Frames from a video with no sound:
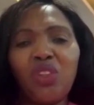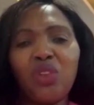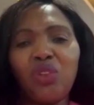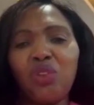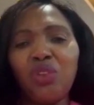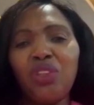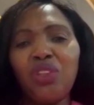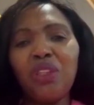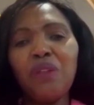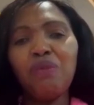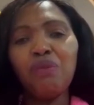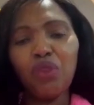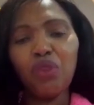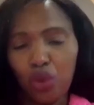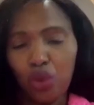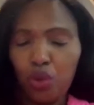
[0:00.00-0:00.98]
to
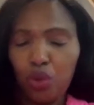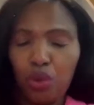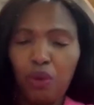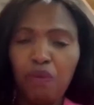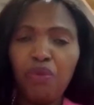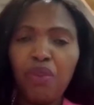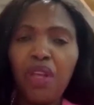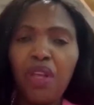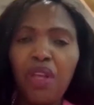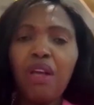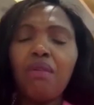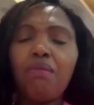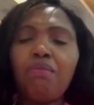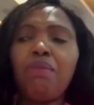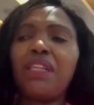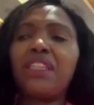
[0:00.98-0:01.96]
do.
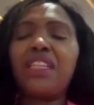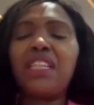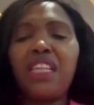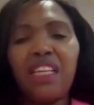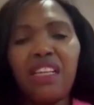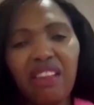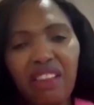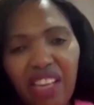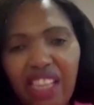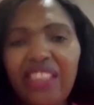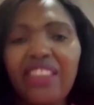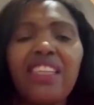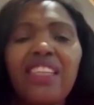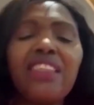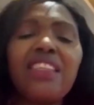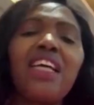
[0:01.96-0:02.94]
But the
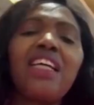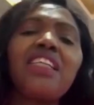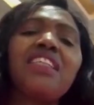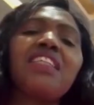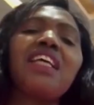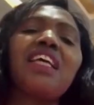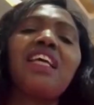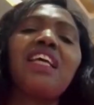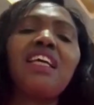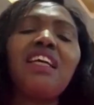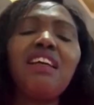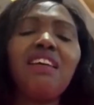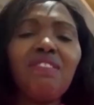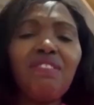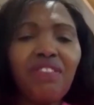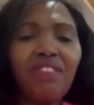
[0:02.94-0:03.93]
exercising,
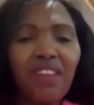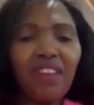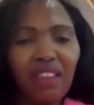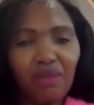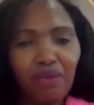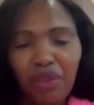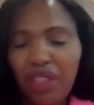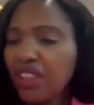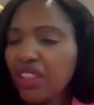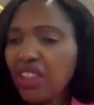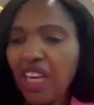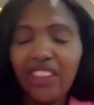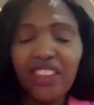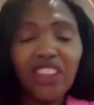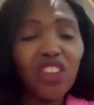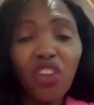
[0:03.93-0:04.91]
and
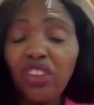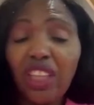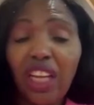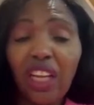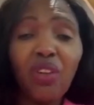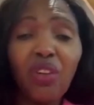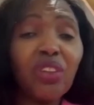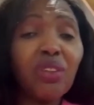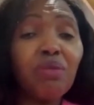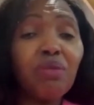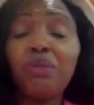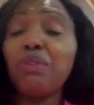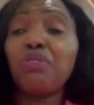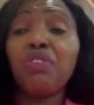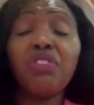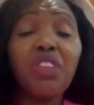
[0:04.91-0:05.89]
it's not a lot,
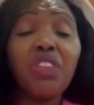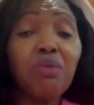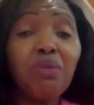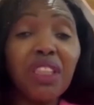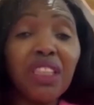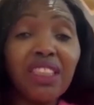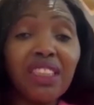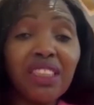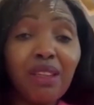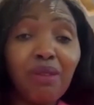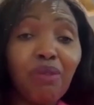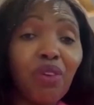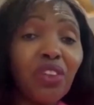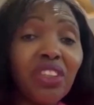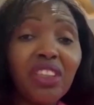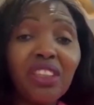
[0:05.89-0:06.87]
maybe 15 minutes in the
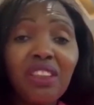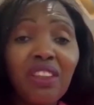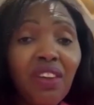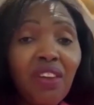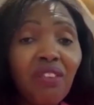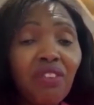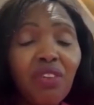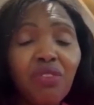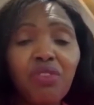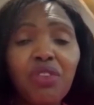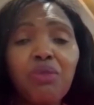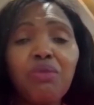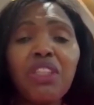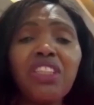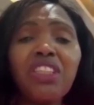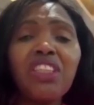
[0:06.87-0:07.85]
morning, 15
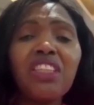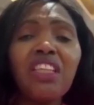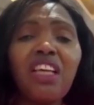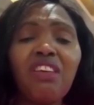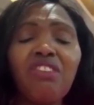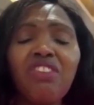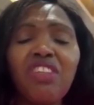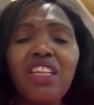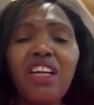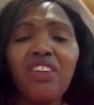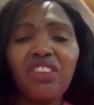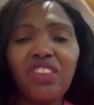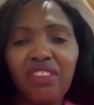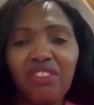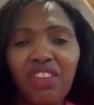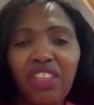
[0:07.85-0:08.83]
minutes in the evening. I
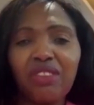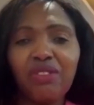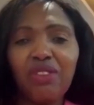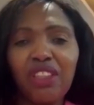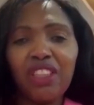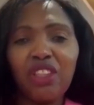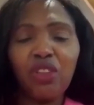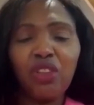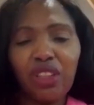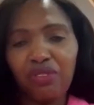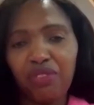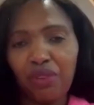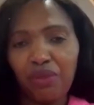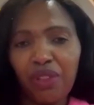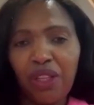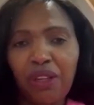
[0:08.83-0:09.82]
was advised by the doctor
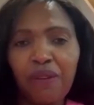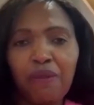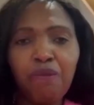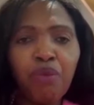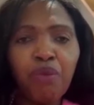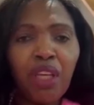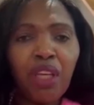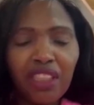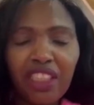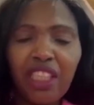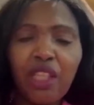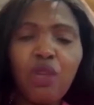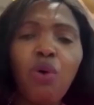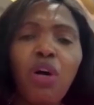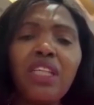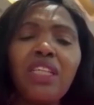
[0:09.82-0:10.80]
from the
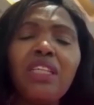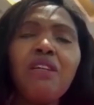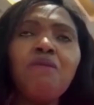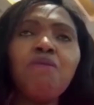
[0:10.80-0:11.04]
day one,